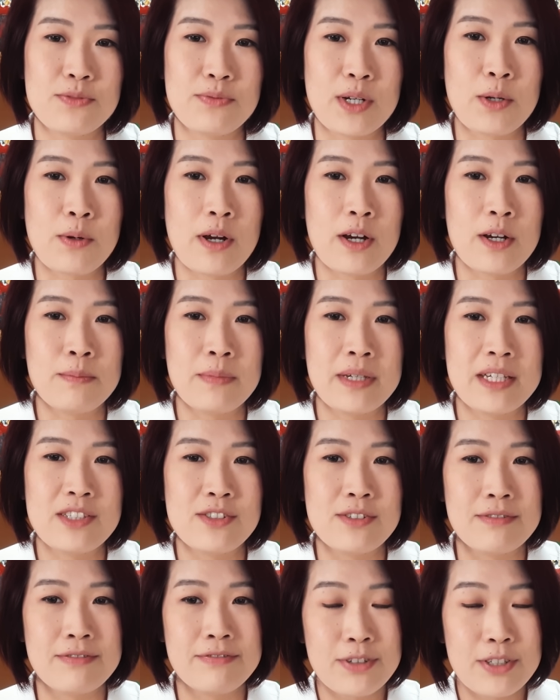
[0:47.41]
require me
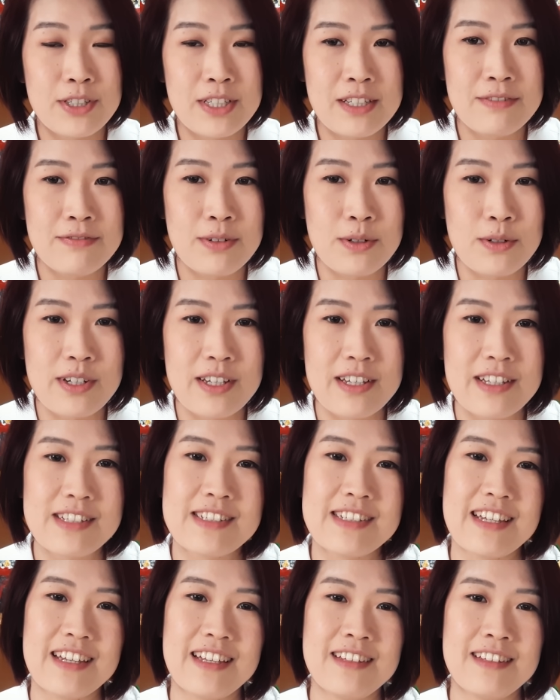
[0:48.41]
to fully focus focus
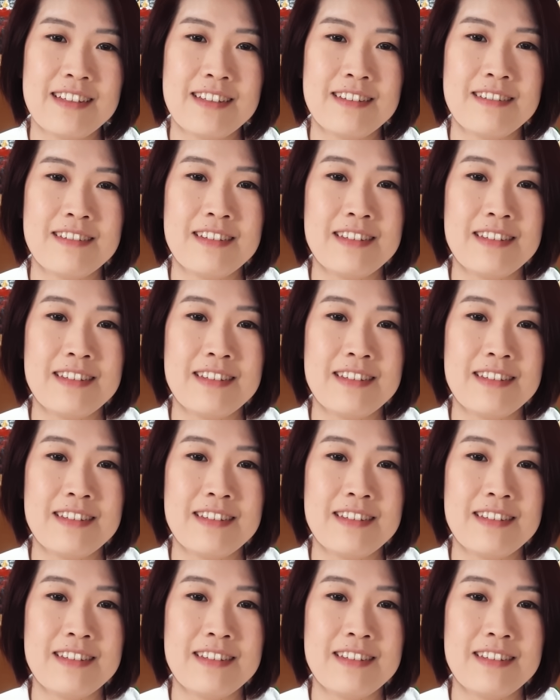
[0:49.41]
in